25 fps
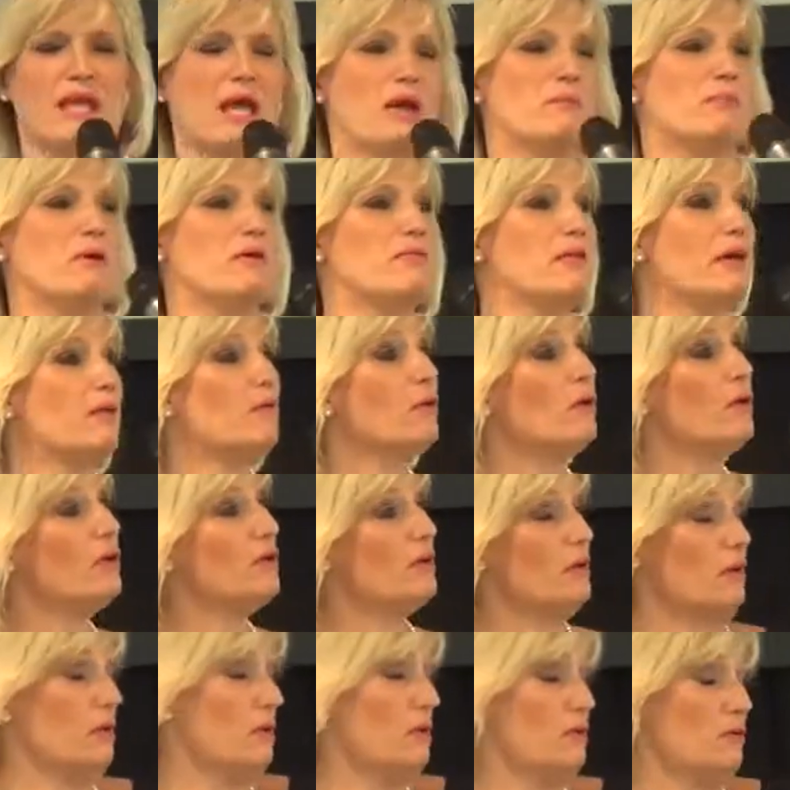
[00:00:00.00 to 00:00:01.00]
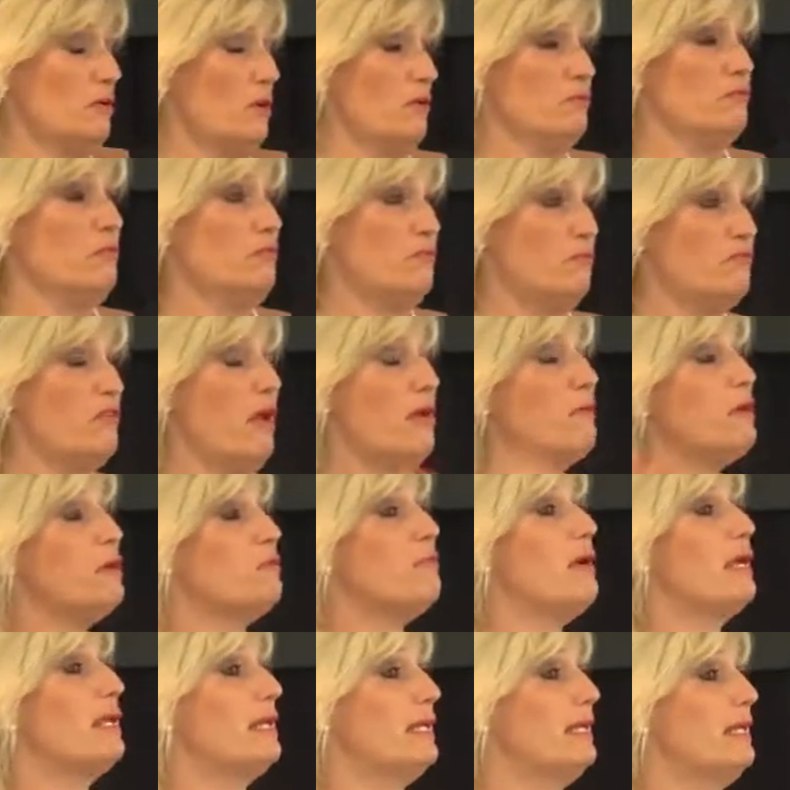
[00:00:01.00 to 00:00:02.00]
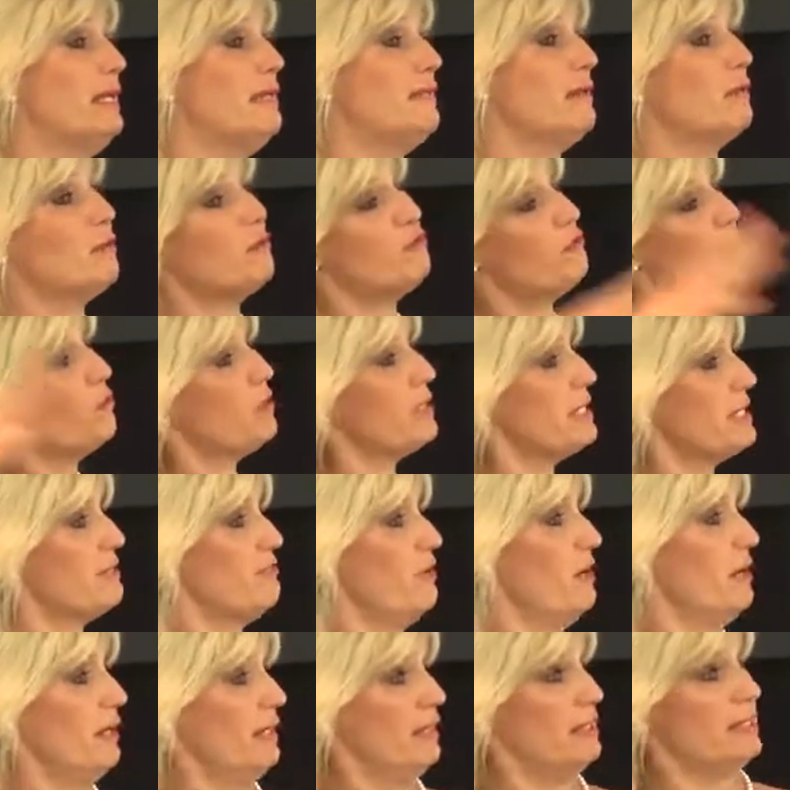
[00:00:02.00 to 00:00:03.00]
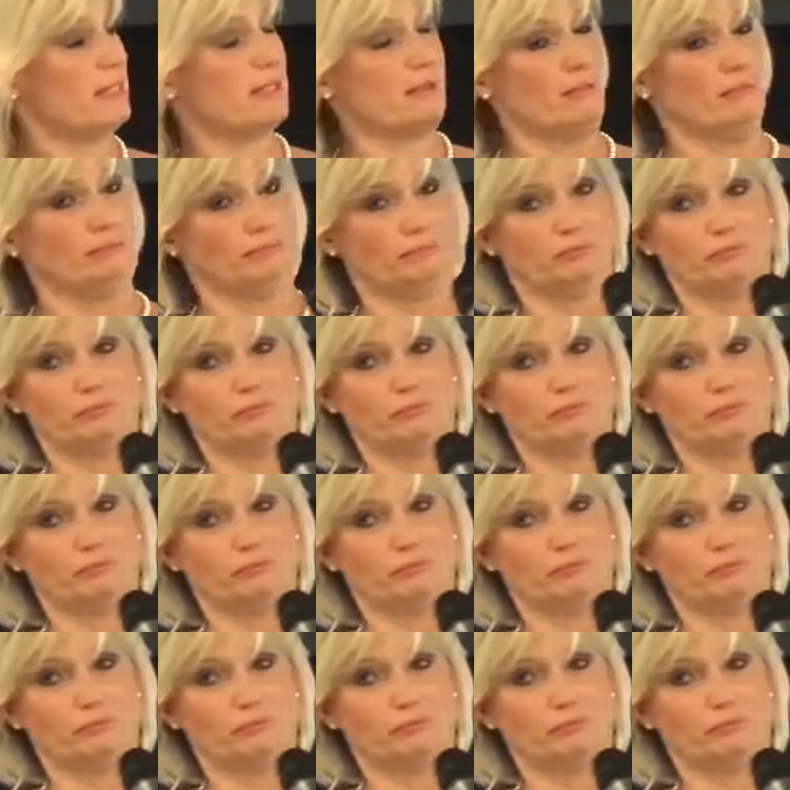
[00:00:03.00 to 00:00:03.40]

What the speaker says: But there are, you know, very regularly, there are forest fires.